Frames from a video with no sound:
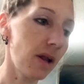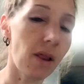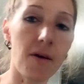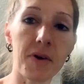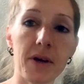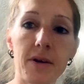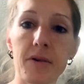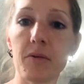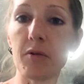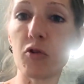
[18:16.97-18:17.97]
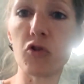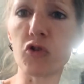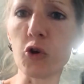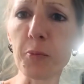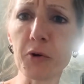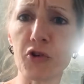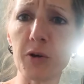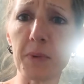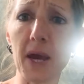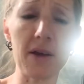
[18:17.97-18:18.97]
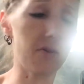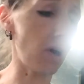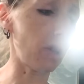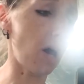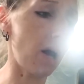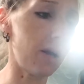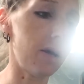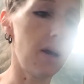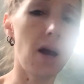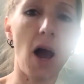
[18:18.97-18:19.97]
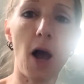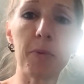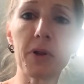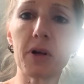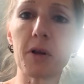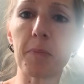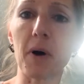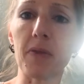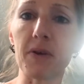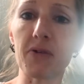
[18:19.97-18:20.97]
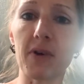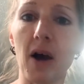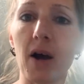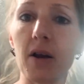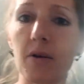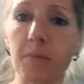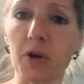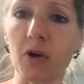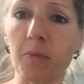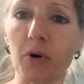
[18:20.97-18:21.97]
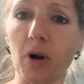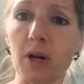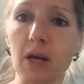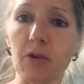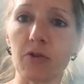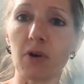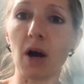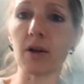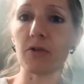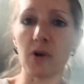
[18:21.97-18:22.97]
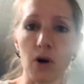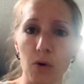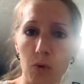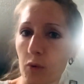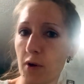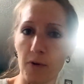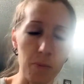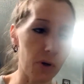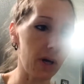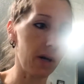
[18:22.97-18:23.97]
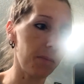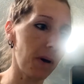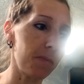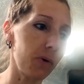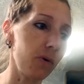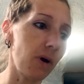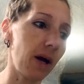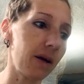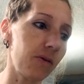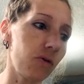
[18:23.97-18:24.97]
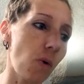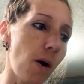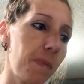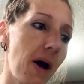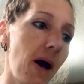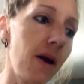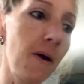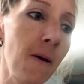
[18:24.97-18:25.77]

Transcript: Love it. Super cheap case online. I put the clip on this side, but you can put it on either side. So if I'm putting it in my boot, I can swap that.